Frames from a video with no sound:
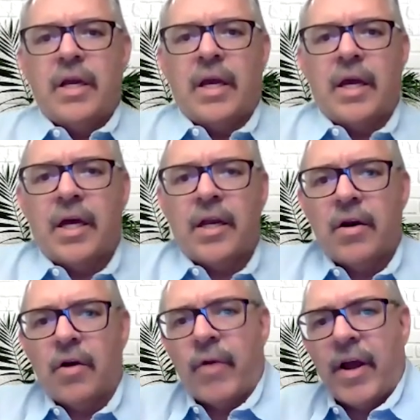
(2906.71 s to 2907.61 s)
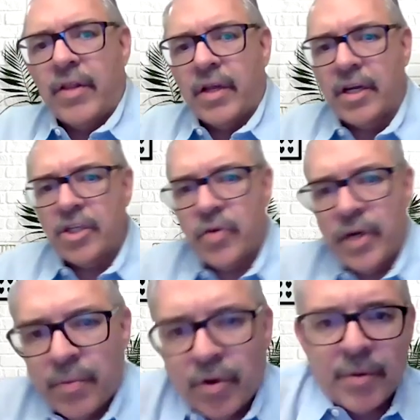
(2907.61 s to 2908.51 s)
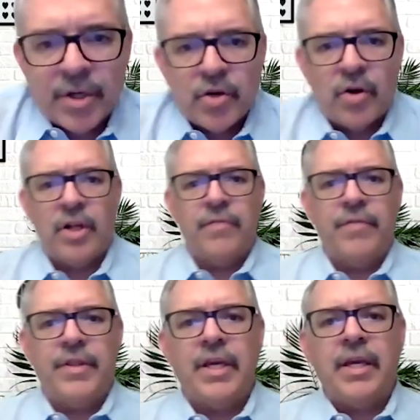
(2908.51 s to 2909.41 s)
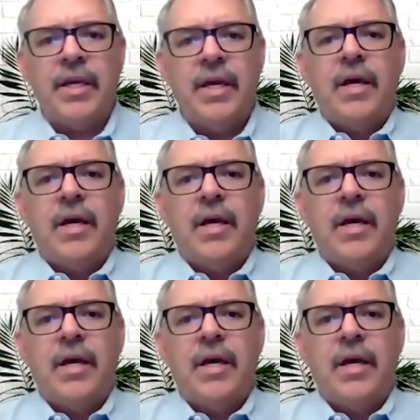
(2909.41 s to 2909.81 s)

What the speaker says: and around the country and pretty much all the